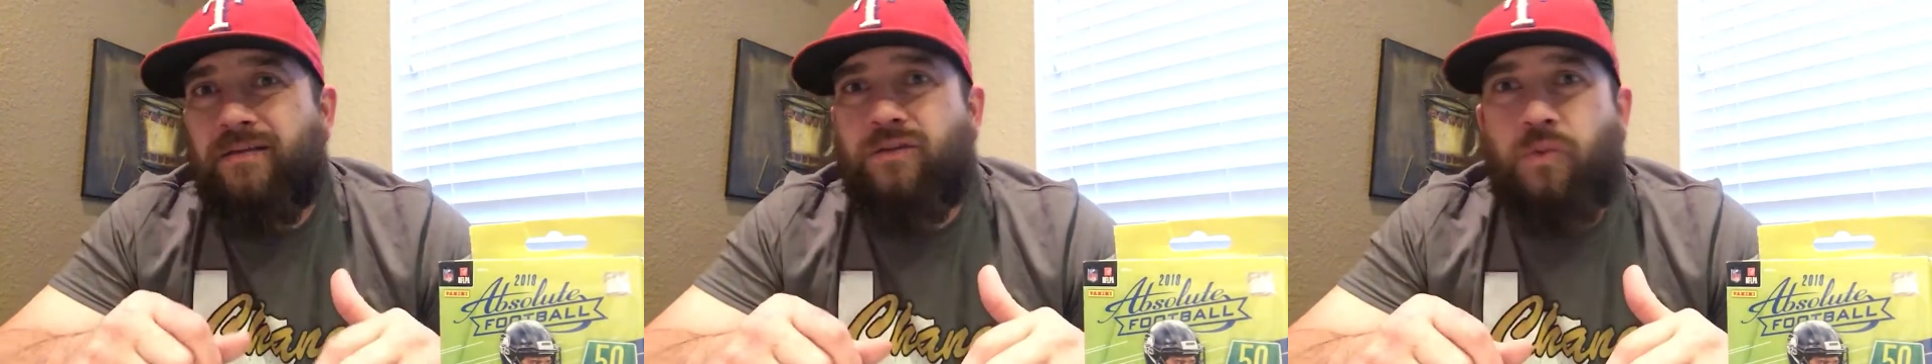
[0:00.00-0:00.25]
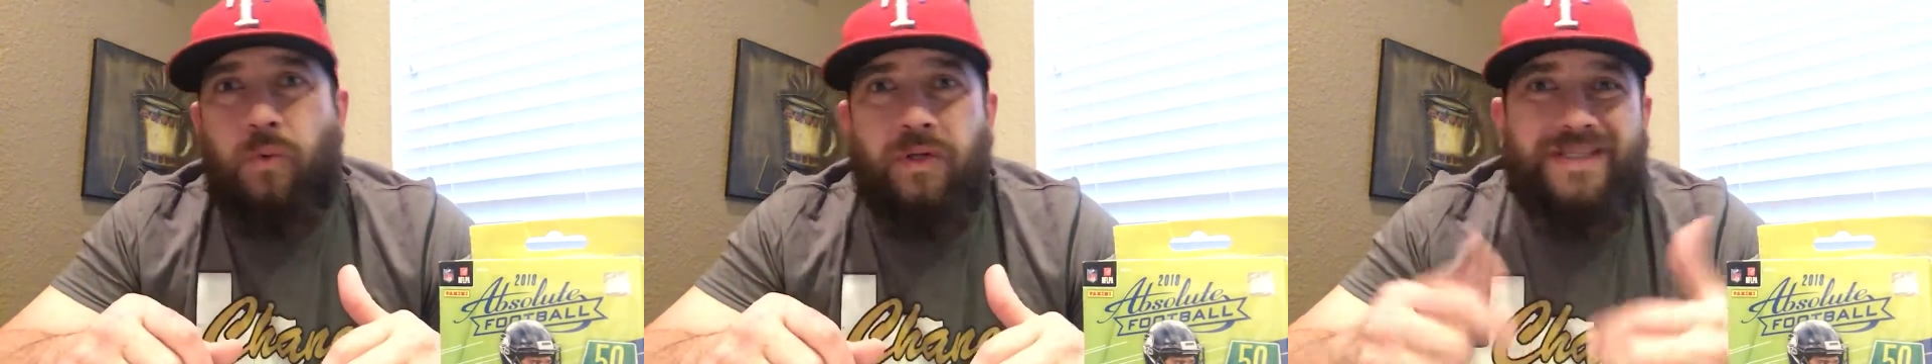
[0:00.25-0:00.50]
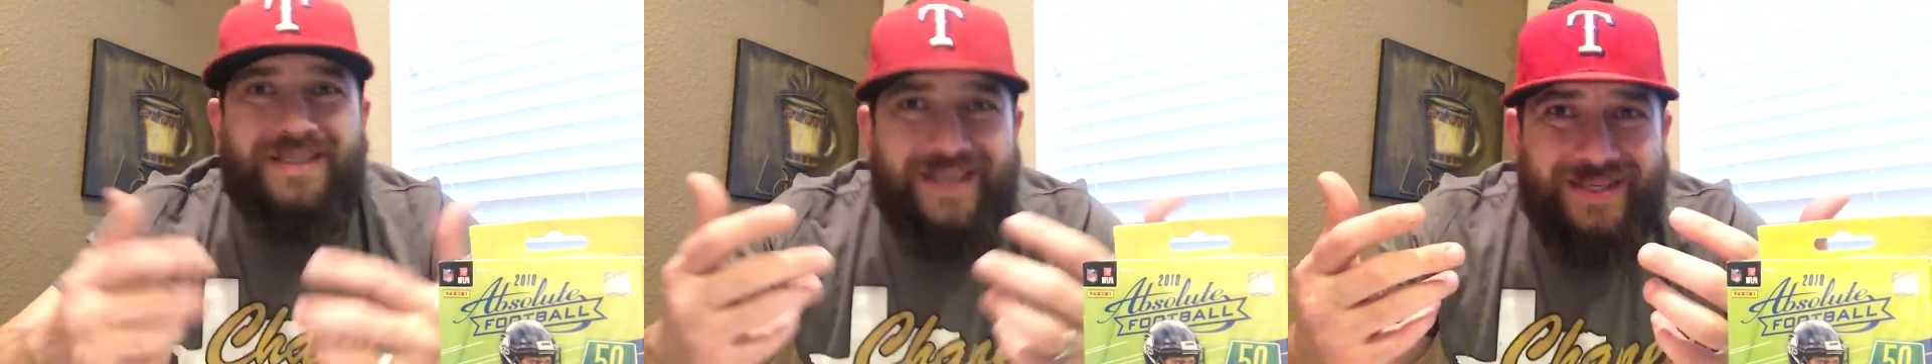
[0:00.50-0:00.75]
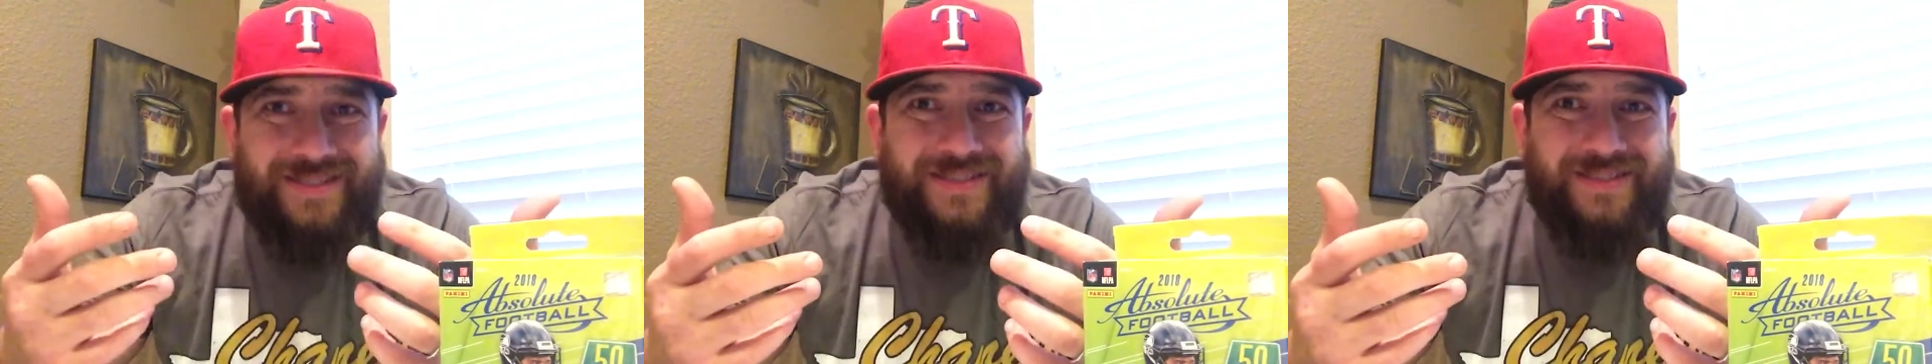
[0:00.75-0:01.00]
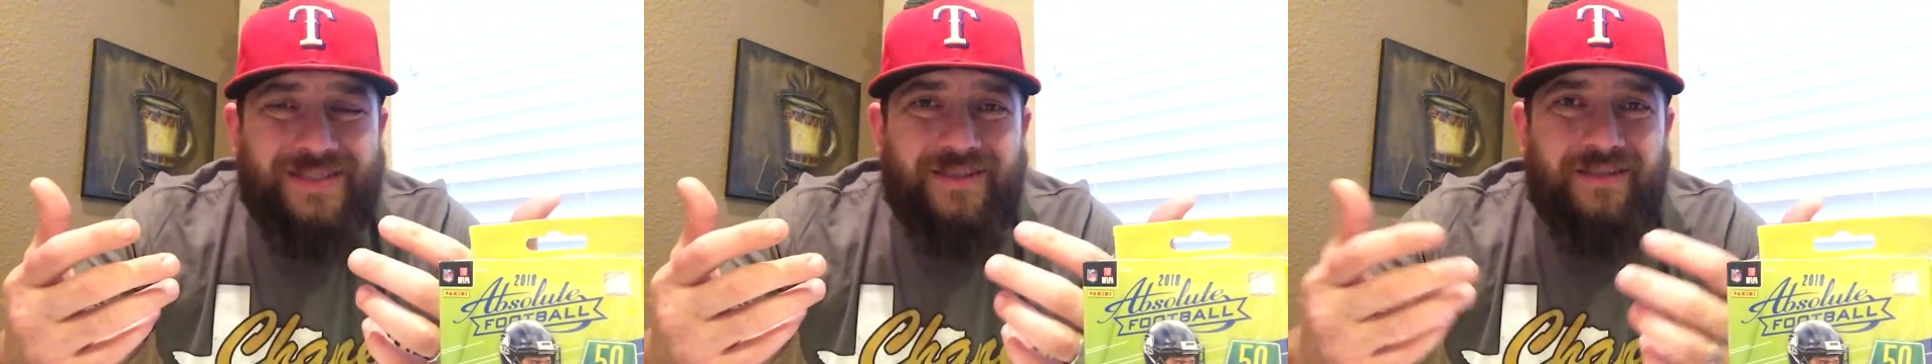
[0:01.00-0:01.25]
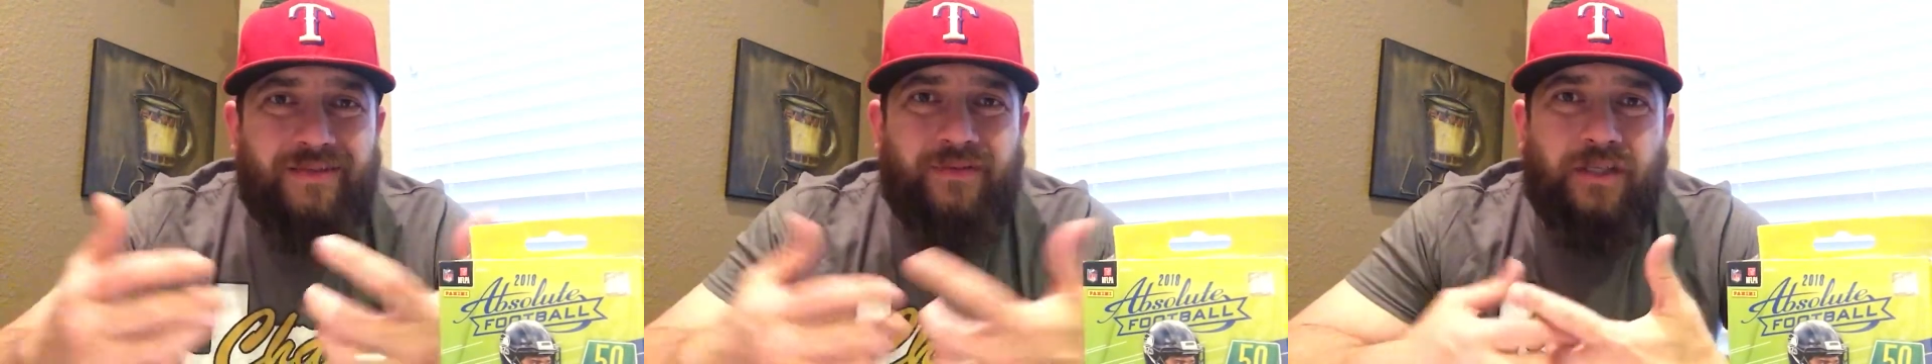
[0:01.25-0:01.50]
the 26th
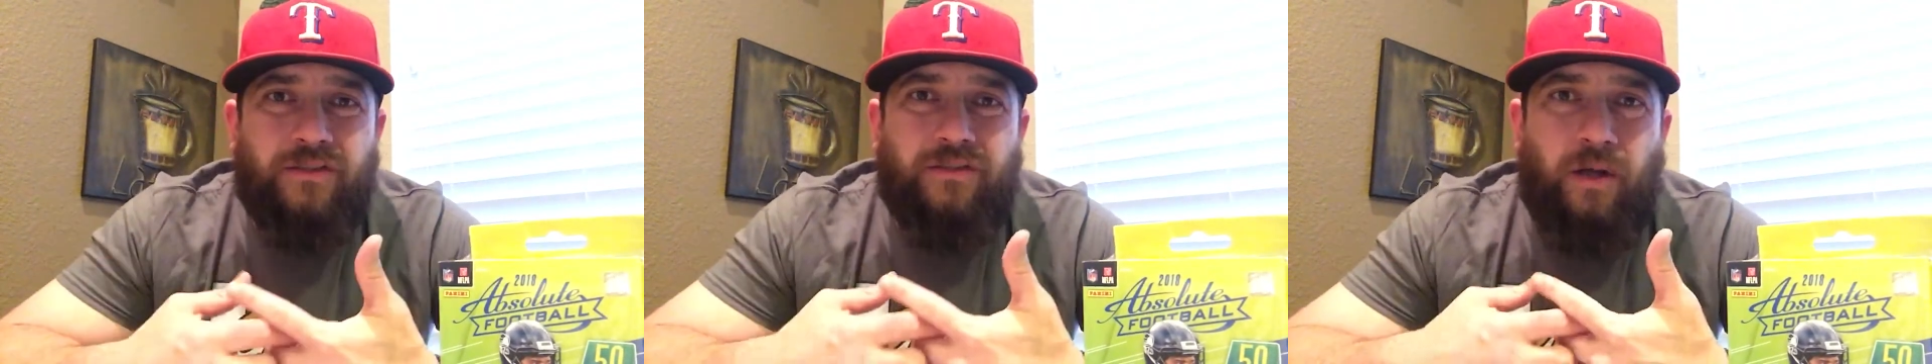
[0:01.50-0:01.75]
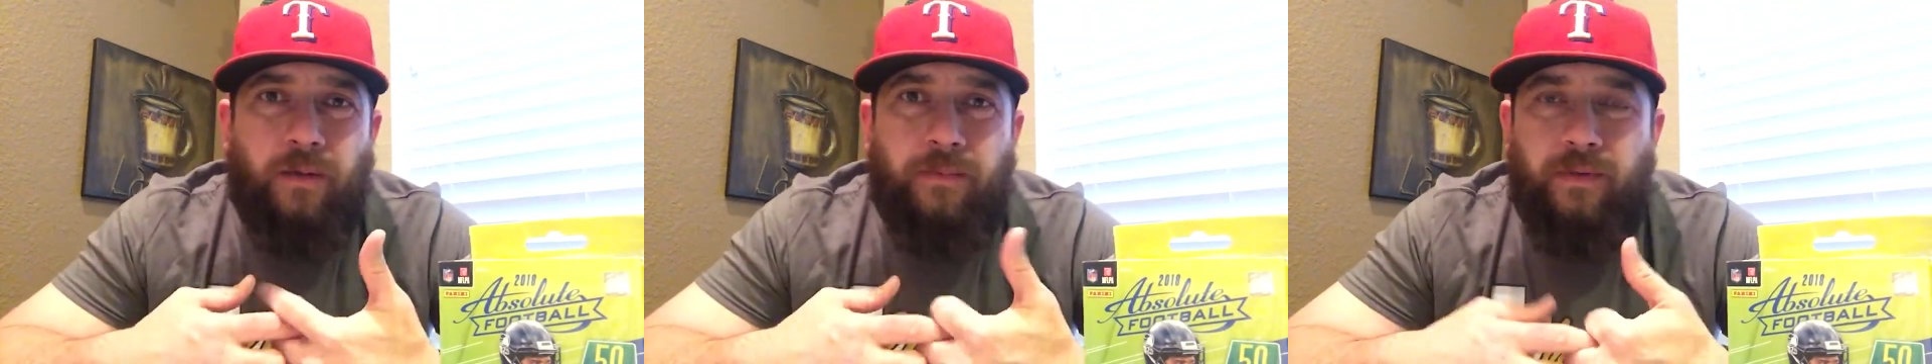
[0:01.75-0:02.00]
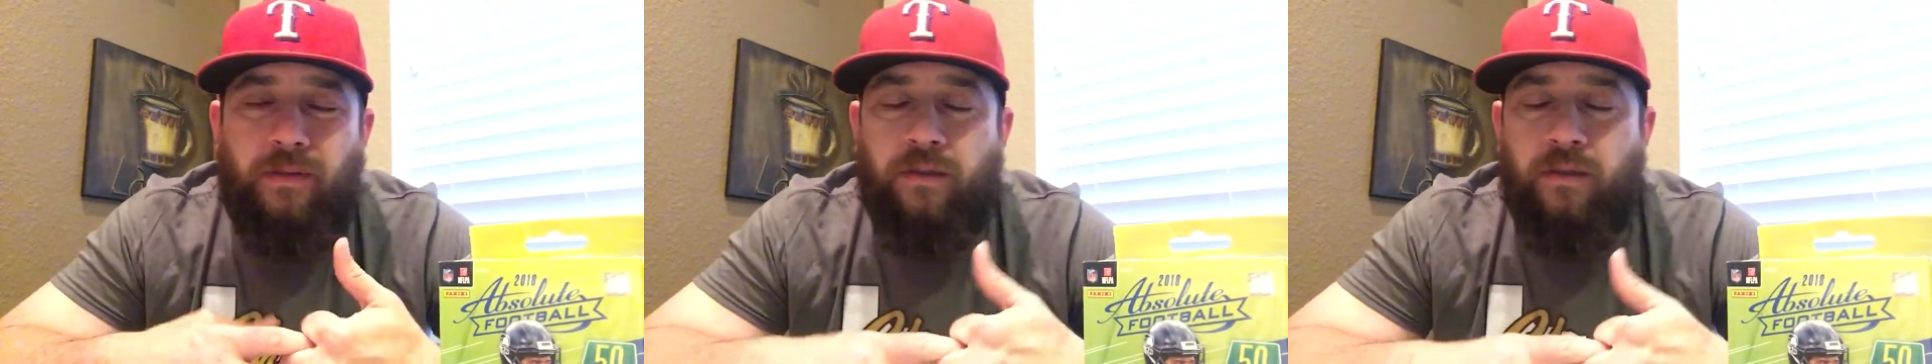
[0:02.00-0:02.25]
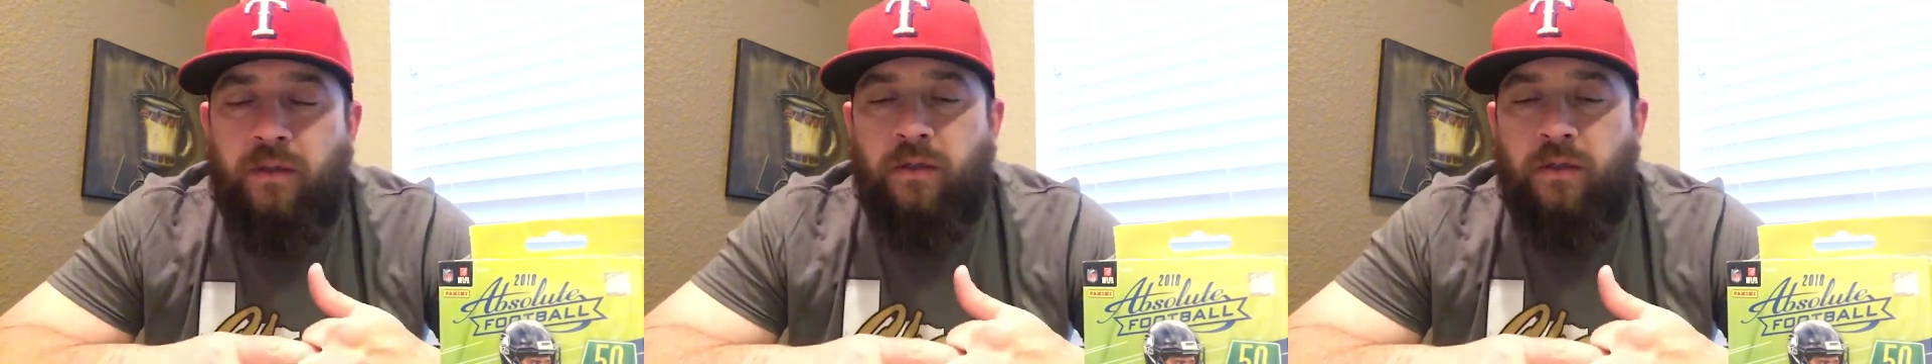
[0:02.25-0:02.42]
of October.